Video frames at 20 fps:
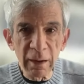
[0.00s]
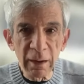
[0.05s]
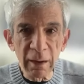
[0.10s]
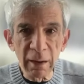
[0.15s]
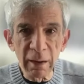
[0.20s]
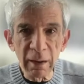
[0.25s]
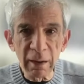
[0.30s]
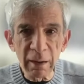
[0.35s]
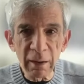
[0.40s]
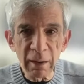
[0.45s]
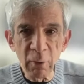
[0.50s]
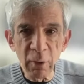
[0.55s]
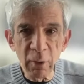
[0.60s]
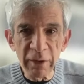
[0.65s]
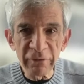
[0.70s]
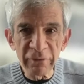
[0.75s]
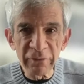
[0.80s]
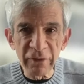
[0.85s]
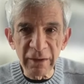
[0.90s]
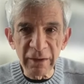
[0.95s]
uh,
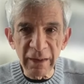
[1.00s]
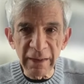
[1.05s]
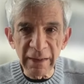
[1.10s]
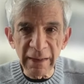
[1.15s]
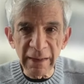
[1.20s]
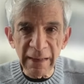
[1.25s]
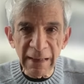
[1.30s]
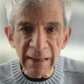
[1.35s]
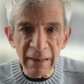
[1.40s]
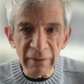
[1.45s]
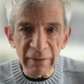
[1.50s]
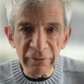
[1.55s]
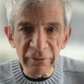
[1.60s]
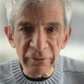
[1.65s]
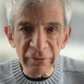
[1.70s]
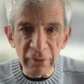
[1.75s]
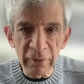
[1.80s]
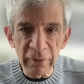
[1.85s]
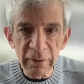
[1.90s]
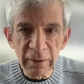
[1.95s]
question and
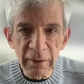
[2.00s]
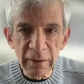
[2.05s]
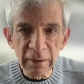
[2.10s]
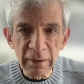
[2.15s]
answer.